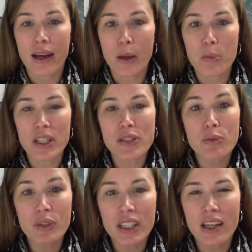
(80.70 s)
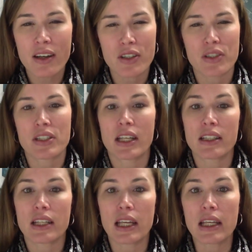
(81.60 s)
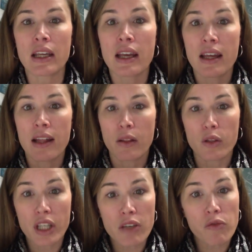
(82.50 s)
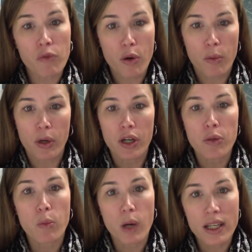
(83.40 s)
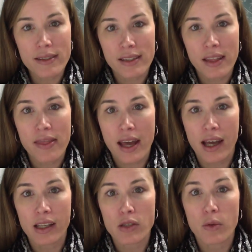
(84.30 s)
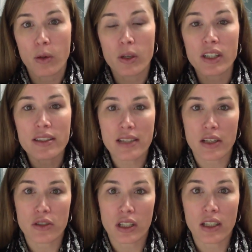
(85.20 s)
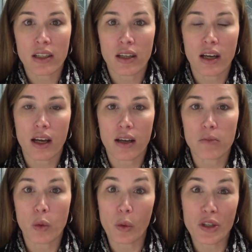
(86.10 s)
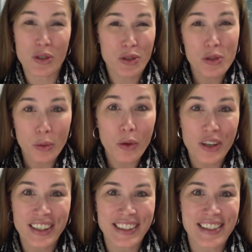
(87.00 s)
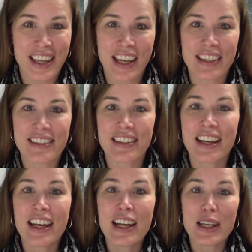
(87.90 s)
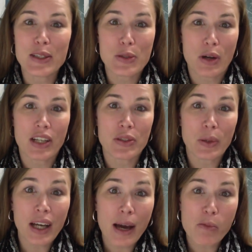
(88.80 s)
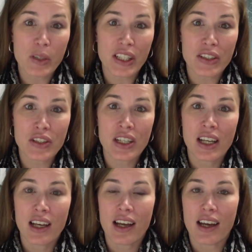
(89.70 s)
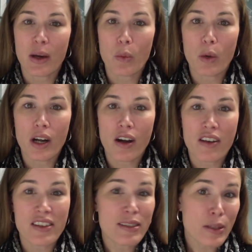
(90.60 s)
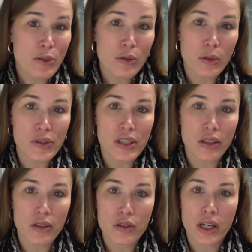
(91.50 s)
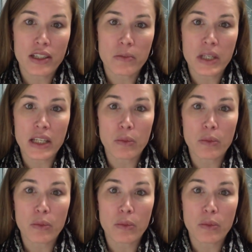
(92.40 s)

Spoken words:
But it's really understanding, looking forward, what is it that your organization, or your store in this case, is trying to accomplish? What are the sales goals that you're trying to meet?